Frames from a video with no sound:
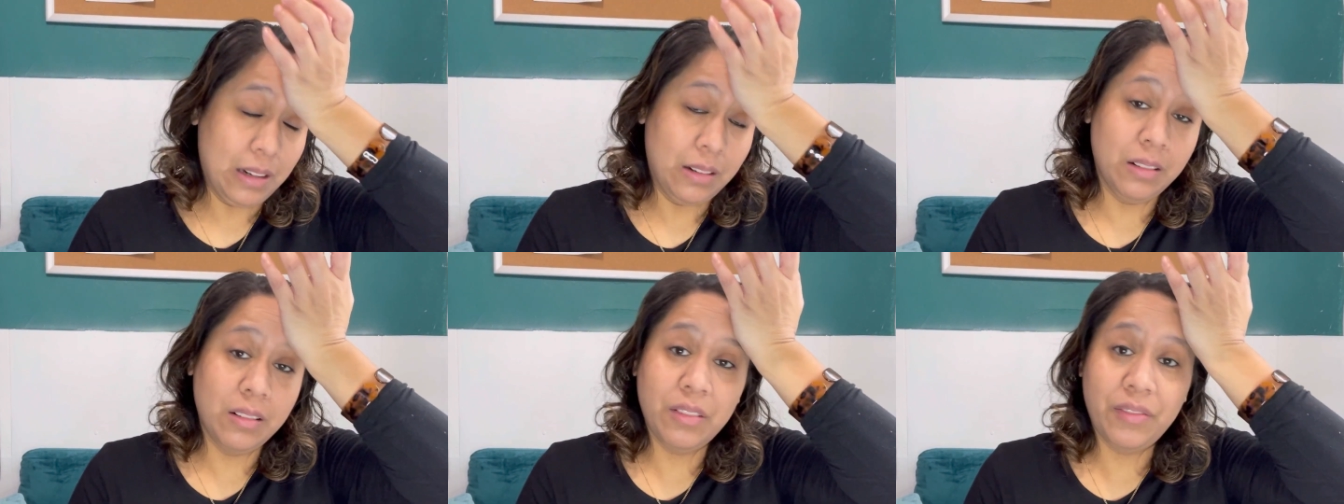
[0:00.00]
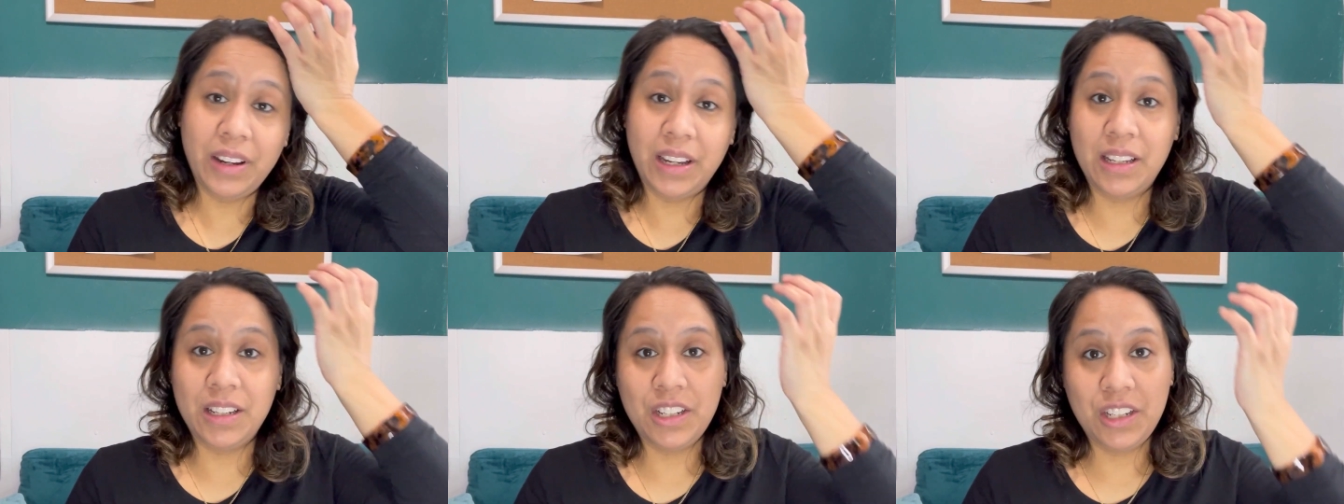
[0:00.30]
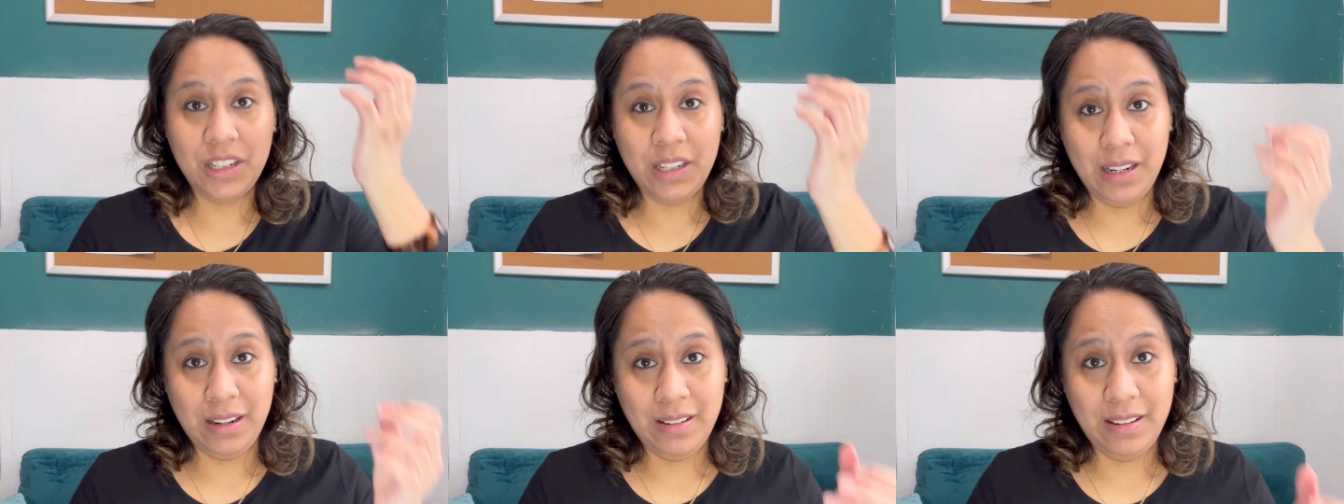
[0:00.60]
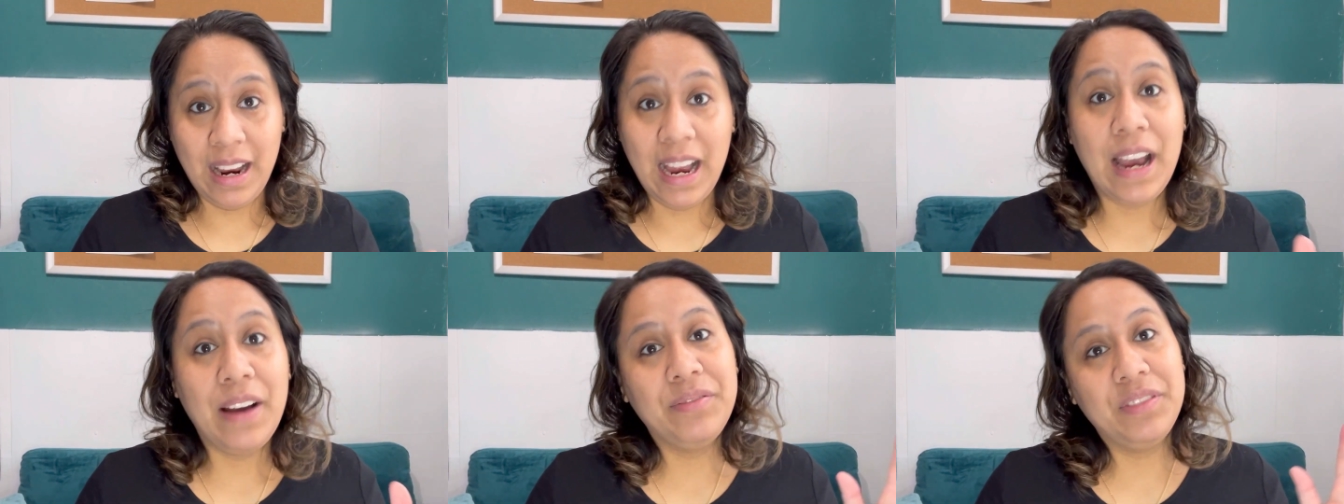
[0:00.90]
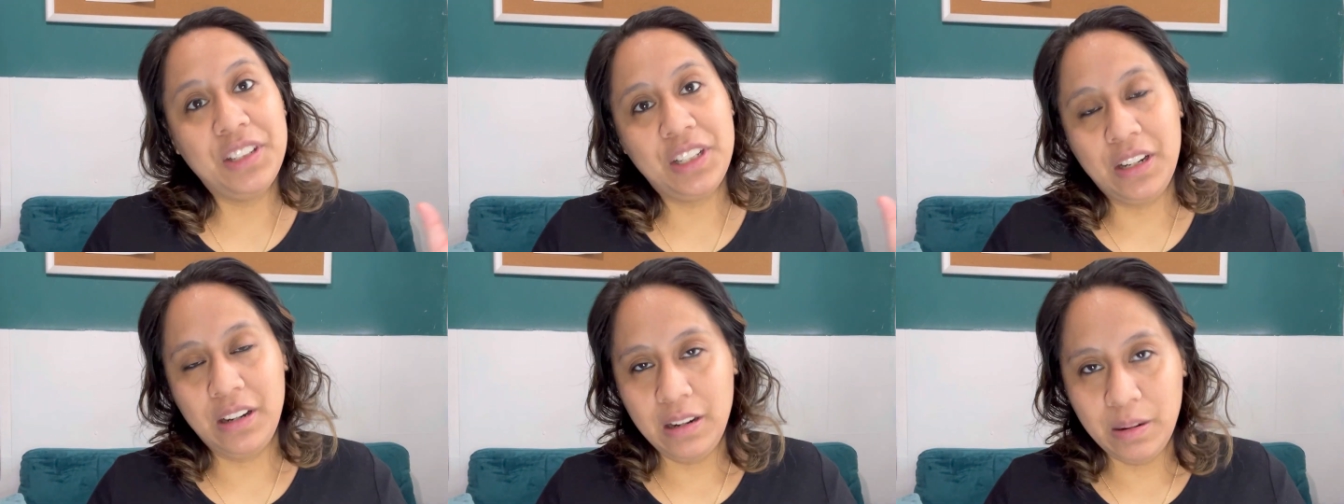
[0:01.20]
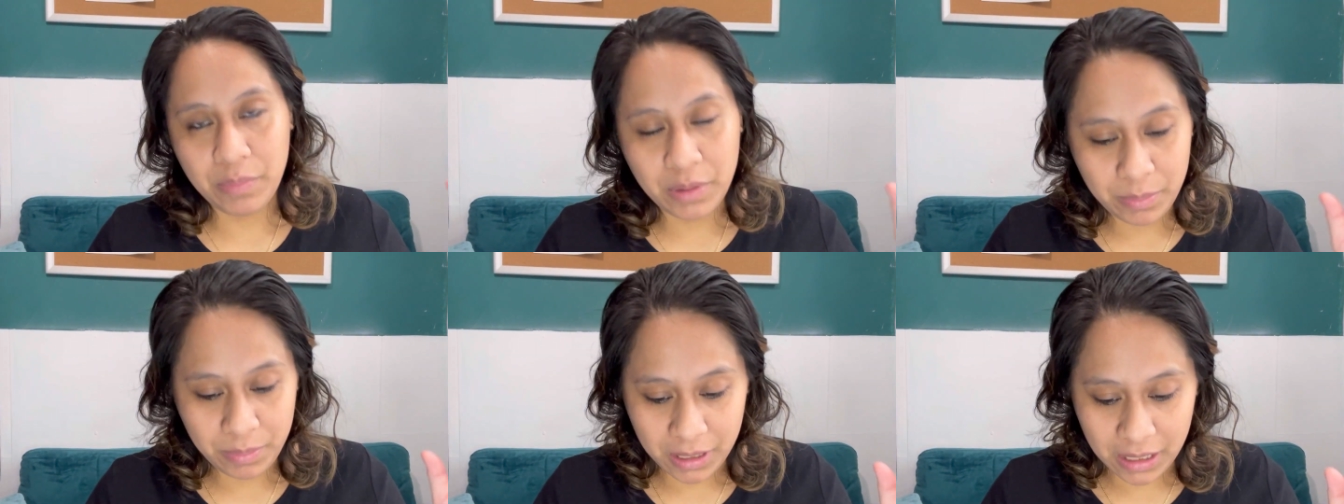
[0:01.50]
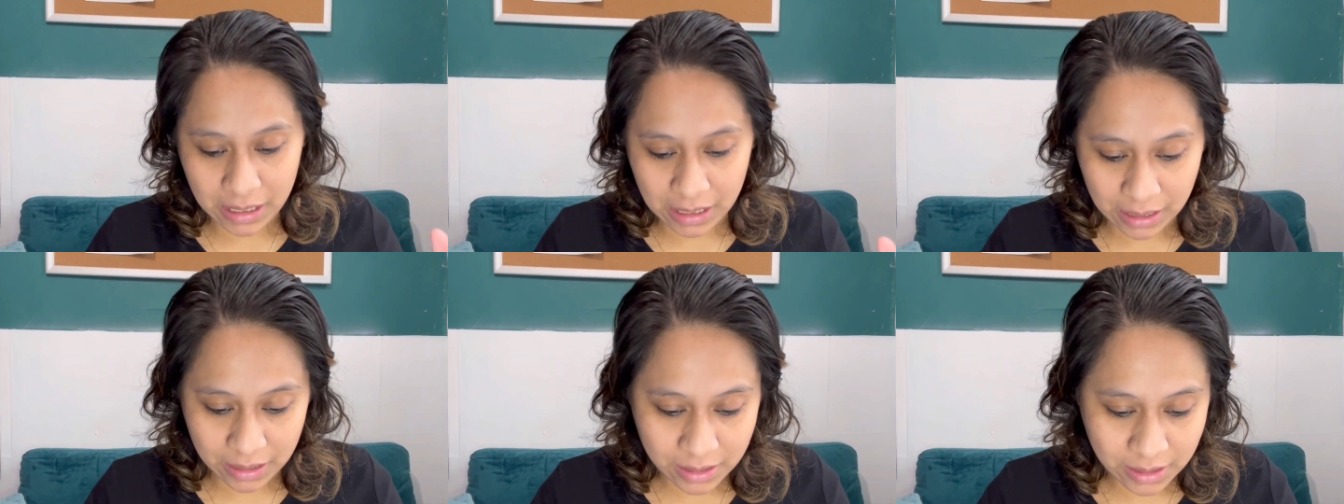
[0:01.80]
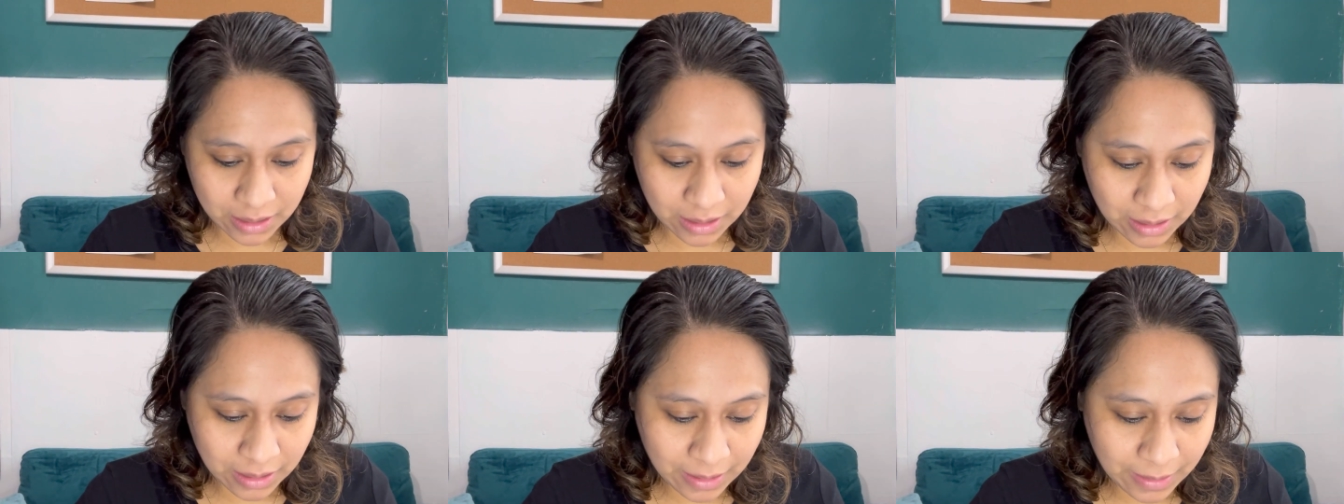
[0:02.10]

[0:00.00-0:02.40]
don't know if I could share. I have to share, I'm gonna be nice.